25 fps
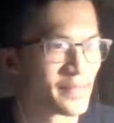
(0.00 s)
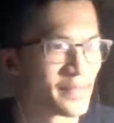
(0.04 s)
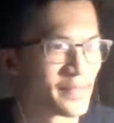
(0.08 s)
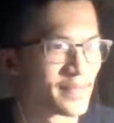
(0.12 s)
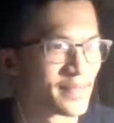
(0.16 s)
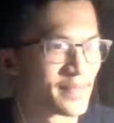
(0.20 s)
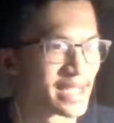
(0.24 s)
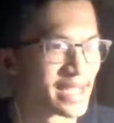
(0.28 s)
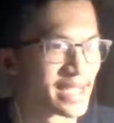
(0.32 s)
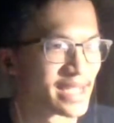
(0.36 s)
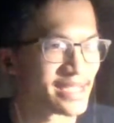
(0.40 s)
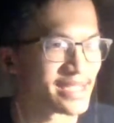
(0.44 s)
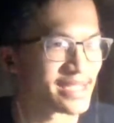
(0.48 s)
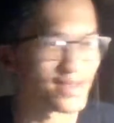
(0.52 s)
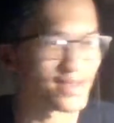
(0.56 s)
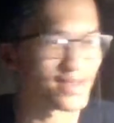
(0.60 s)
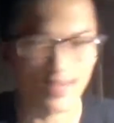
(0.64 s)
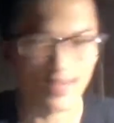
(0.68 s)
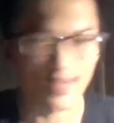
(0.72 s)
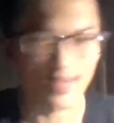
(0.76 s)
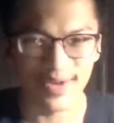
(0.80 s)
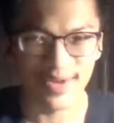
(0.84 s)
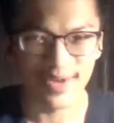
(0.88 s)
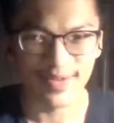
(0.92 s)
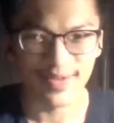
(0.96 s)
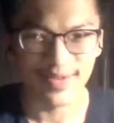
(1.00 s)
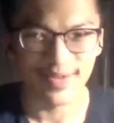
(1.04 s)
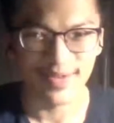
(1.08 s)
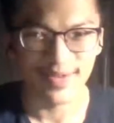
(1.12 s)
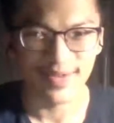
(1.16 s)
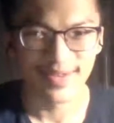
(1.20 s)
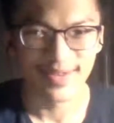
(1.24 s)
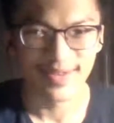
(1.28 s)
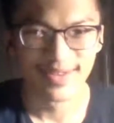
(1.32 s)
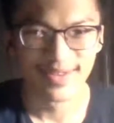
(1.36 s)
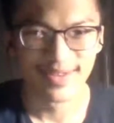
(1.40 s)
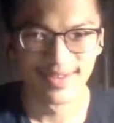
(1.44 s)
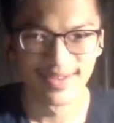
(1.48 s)
They're so beautiful.
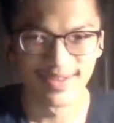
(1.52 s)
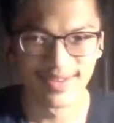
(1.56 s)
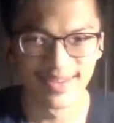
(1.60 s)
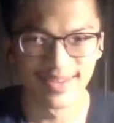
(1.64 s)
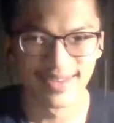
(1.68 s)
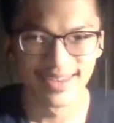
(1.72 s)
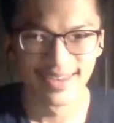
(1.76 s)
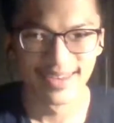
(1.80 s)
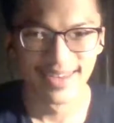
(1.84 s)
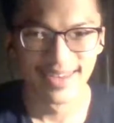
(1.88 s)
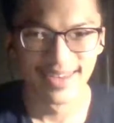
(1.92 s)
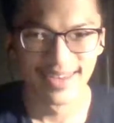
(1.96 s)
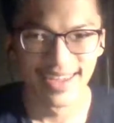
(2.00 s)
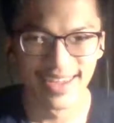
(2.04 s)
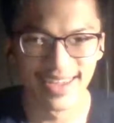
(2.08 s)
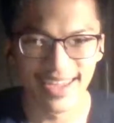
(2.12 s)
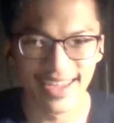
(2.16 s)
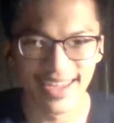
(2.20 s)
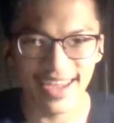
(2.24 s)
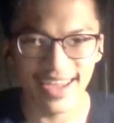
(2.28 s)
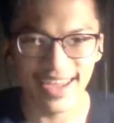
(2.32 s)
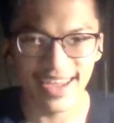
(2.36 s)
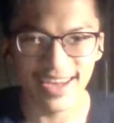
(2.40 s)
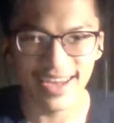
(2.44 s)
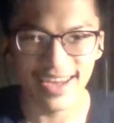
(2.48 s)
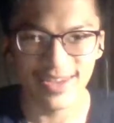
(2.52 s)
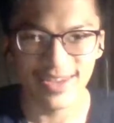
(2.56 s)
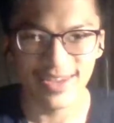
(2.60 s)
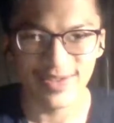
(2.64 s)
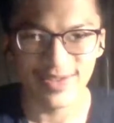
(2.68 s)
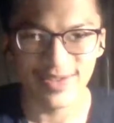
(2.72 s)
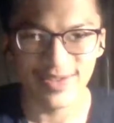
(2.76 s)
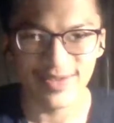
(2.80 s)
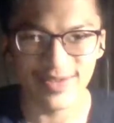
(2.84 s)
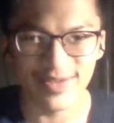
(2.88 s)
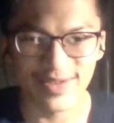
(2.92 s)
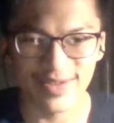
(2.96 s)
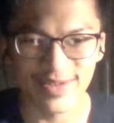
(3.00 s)
Hidden
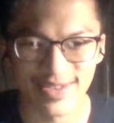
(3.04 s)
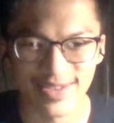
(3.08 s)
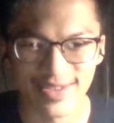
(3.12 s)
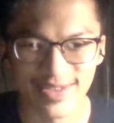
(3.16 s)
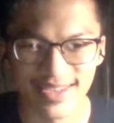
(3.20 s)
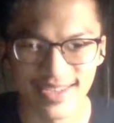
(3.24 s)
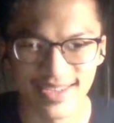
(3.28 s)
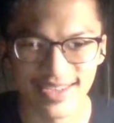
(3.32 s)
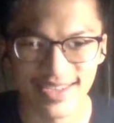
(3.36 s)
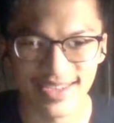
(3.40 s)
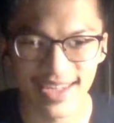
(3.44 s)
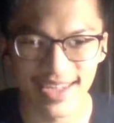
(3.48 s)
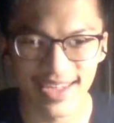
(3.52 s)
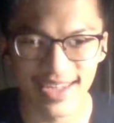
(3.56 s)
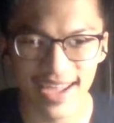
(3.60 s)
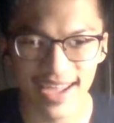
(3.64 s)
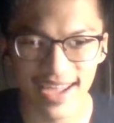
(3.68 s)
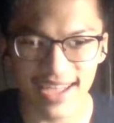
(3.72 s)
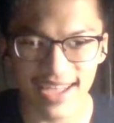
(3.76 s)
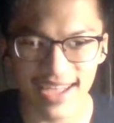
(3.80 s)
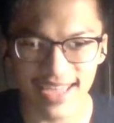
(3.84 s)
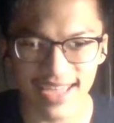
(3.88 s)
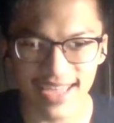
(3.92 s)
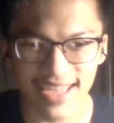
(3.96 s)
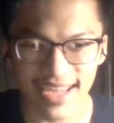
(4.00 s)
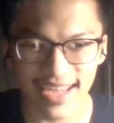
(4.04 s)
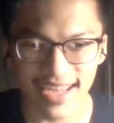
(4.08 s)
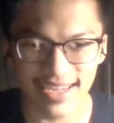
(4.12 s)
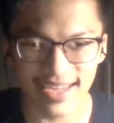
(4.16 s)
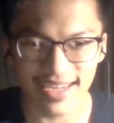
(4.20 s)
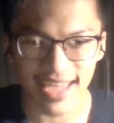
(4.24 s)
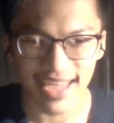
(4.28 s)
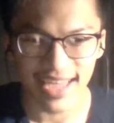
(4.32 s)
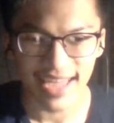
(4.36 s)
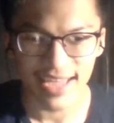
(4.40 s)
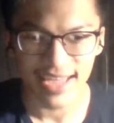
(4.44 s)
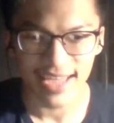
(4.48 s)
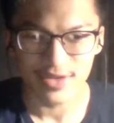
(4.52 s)
thorns. Attack
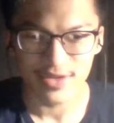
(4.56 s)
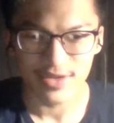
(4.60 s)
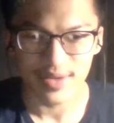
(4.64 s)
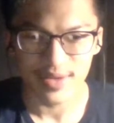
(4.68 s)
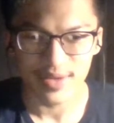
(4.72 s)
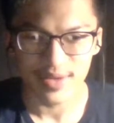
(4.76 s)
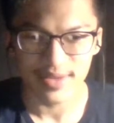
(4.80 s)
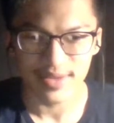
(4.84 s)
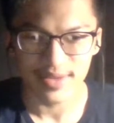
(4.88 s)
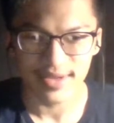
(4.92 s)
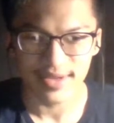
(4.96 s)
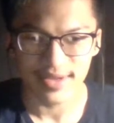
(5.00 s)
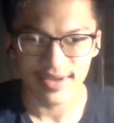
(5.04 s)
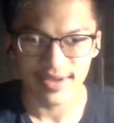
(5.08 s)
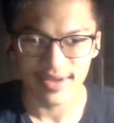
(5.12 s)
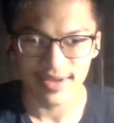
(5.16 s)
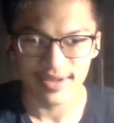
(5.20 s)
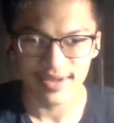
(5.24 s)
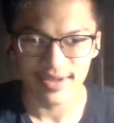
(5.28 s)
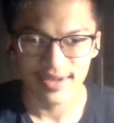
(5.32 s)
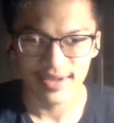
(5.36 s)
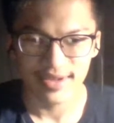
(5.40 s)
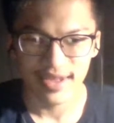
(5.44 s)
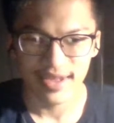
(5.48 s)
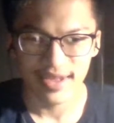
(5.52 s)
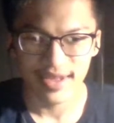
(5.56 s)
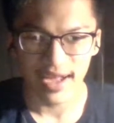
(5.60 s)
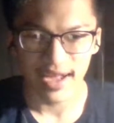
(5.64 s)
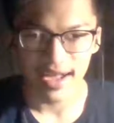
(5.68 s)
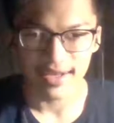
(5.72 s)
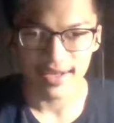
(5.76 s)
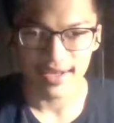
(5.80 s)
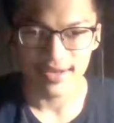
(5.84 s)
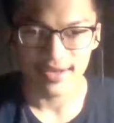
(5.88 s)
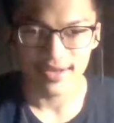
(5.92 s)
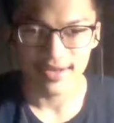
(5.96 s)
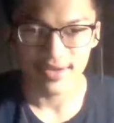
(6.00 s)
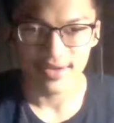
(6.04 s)
cantrip. It's the. Uh, I could,
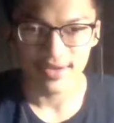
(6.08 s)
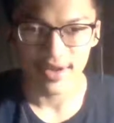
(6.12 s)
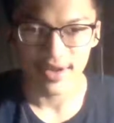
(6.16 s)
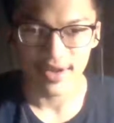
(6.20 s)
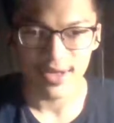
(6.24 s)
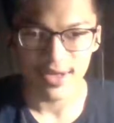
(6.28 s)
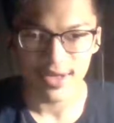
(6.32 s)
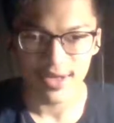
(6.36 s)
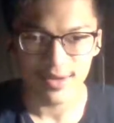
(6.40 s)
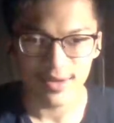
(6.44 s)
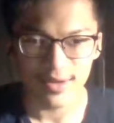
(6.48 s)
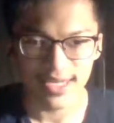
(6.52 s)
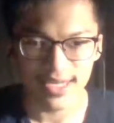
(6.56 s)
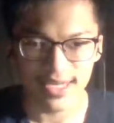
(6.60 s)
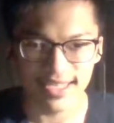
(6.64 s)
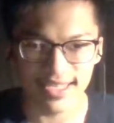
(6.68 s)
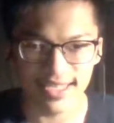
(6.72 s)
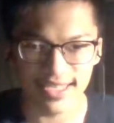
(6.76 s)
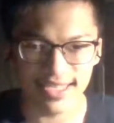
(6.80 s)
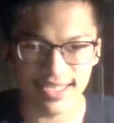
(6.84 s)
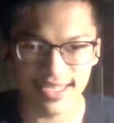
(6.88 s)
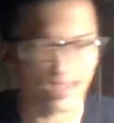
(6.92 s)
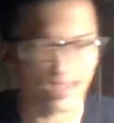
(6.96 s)
oh, she can sing.